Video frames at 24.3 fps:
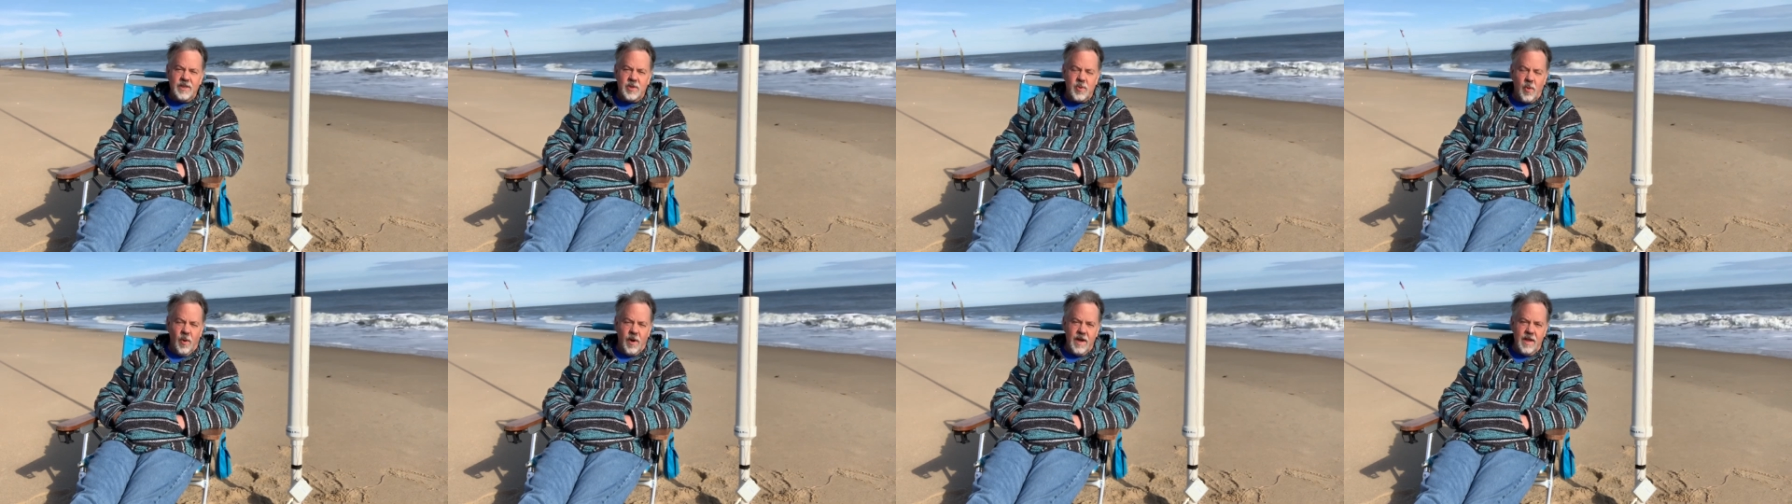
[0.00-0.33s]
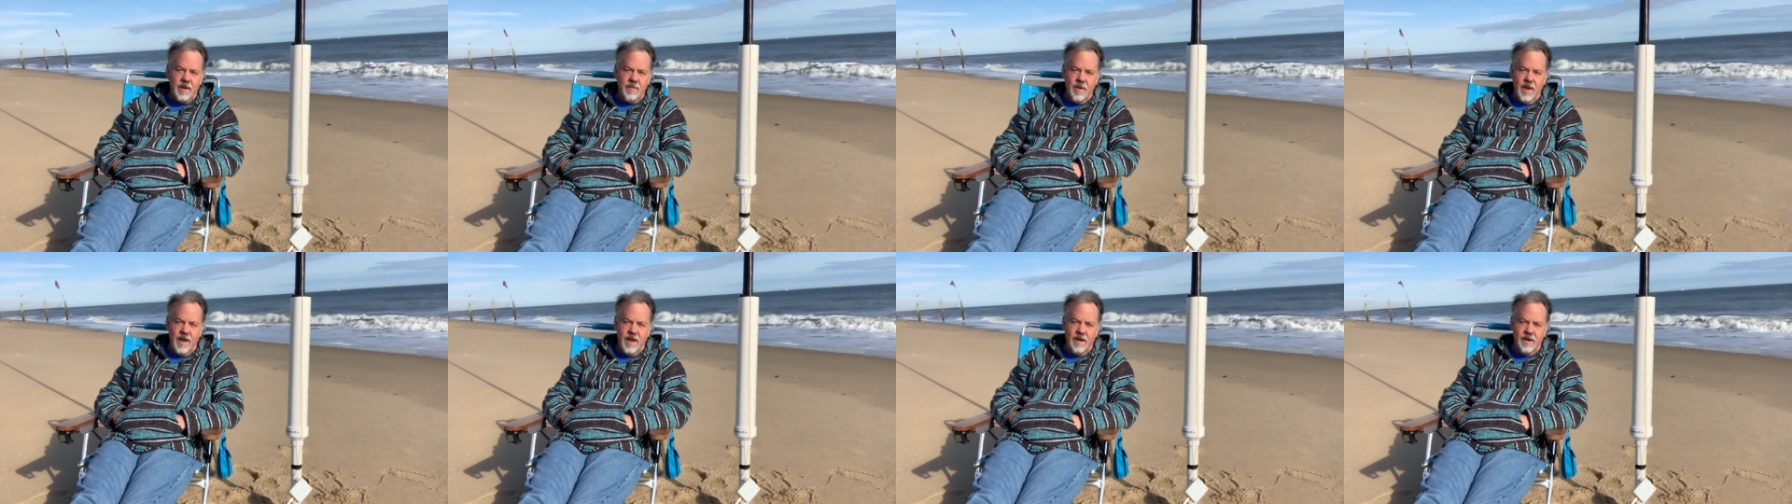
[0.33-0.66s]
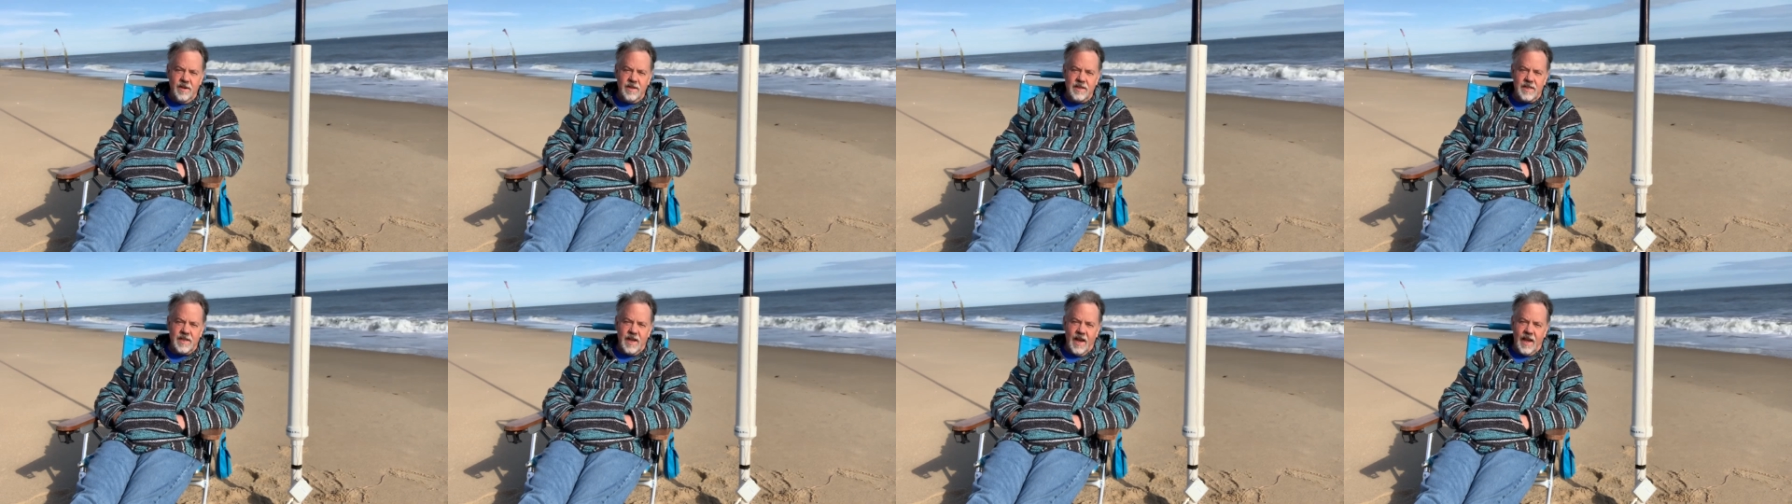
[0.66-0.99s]
20
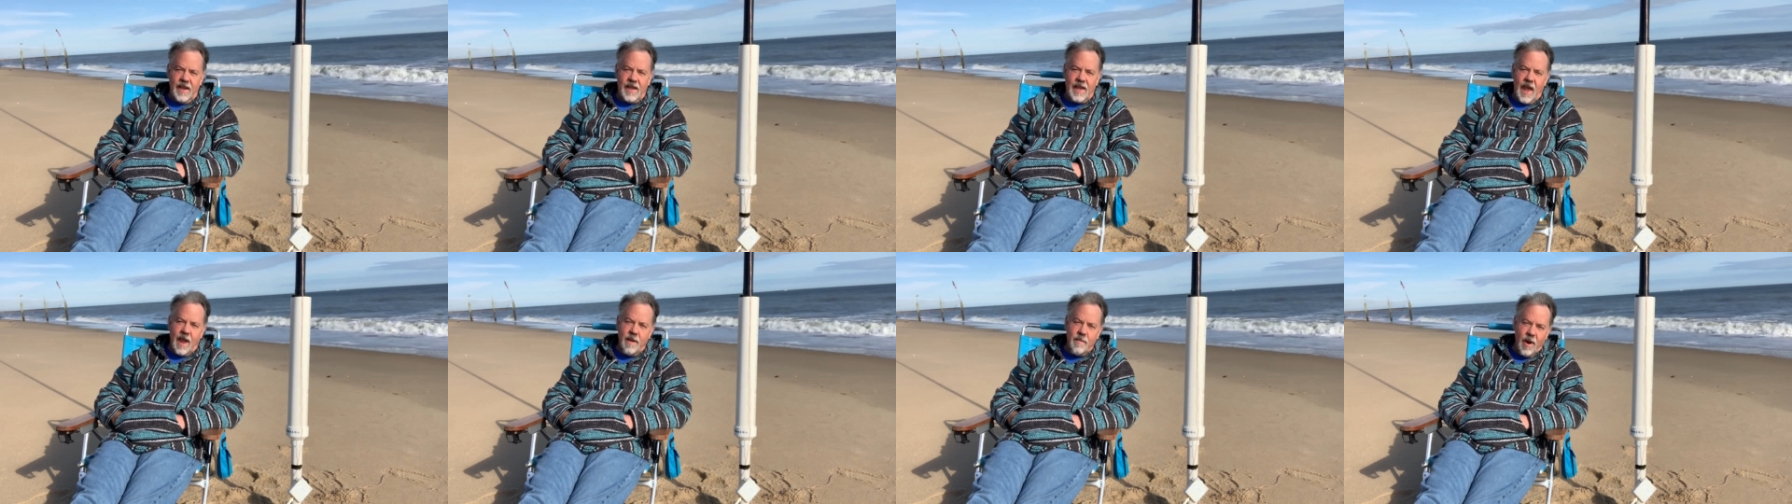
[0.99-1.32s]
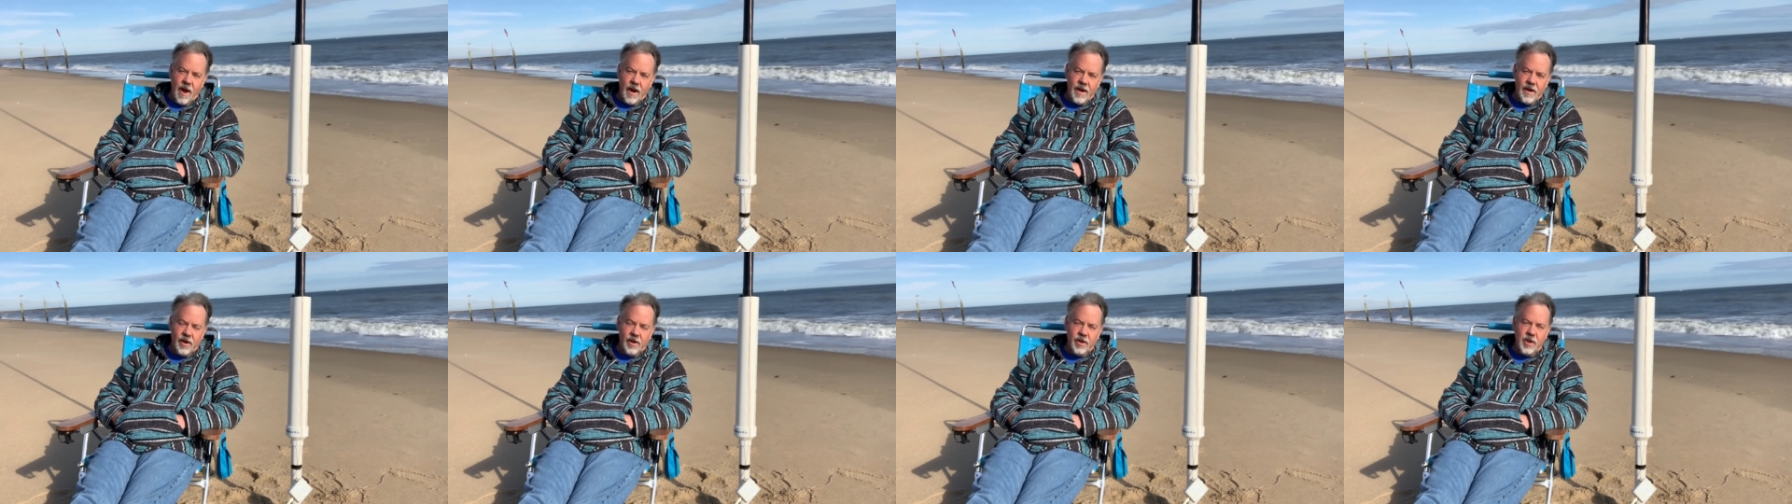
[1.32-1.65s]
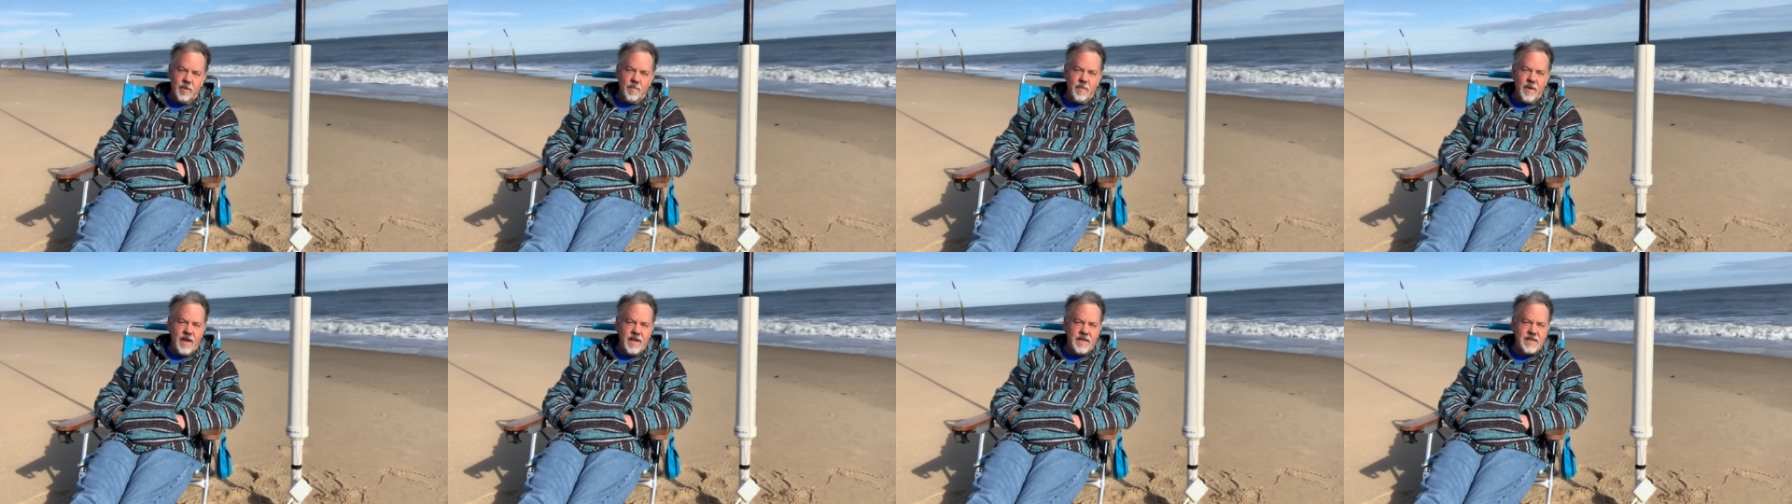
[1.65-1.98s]
meters and I came out here on
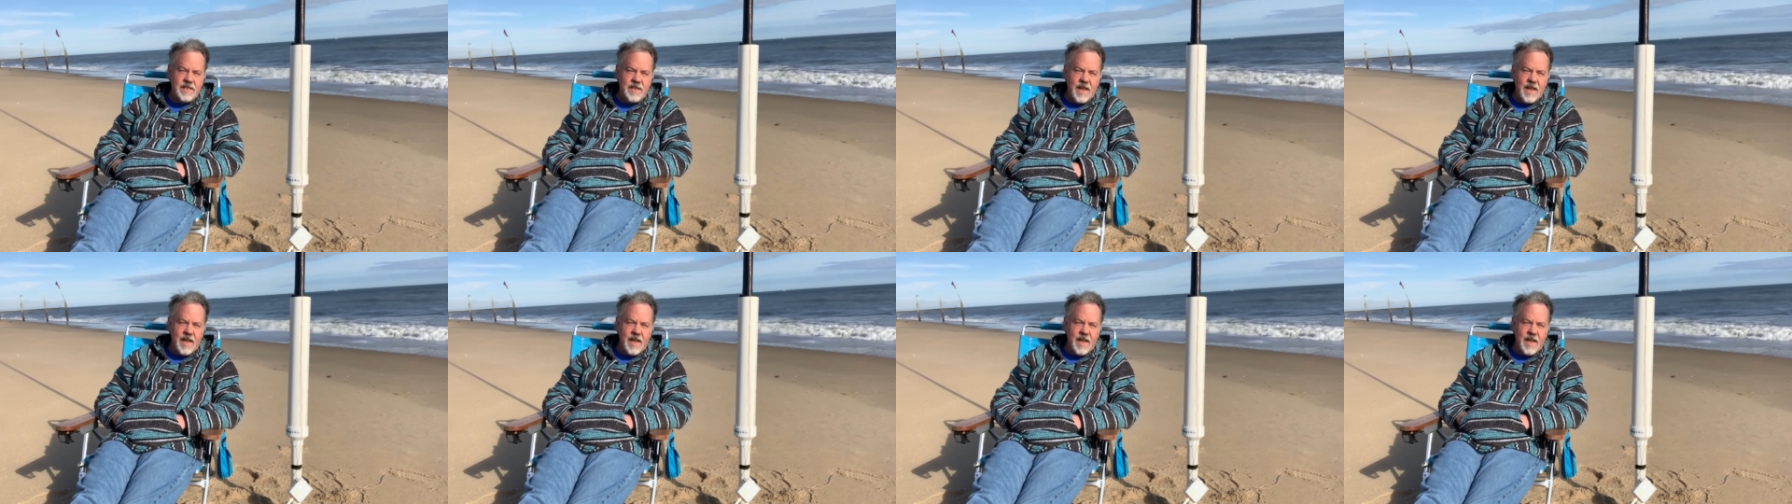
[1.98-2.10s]
the beach